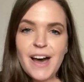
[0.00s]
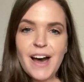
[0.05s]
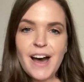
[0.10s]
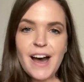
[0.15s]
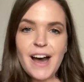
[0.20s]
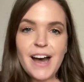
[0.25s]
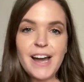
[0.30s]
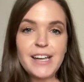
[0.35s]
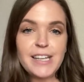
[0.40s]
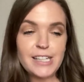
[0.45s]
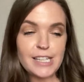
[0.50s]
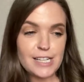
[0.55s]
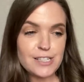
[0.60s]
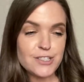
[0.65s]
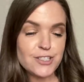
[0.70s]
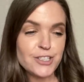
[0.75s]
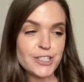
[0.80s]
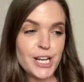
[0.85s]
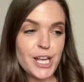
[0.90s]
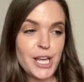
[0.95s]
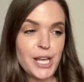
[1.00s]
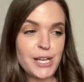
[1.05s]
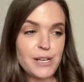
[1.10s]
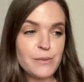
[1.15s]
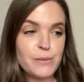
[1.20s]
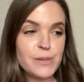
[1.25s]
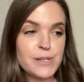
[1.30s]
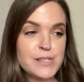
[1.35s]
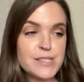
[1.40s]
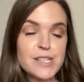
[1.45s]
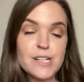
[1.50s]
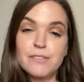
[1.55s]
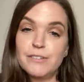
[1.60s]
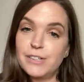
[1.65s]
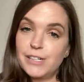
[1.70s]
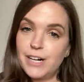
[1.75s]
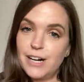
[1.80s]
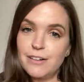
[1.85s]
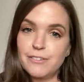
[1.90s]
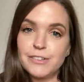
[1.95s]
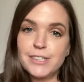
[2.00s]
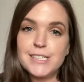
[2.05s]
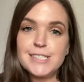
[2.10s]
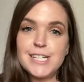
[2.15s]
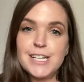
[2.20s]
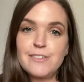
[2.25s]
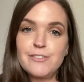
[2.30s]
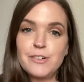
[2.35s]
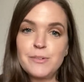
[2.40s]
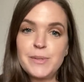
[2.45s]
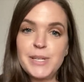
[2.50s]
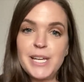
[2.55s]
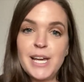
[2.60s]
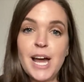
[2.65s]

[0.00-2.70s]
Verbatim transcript: Uh, yesterday was a recovery day for me.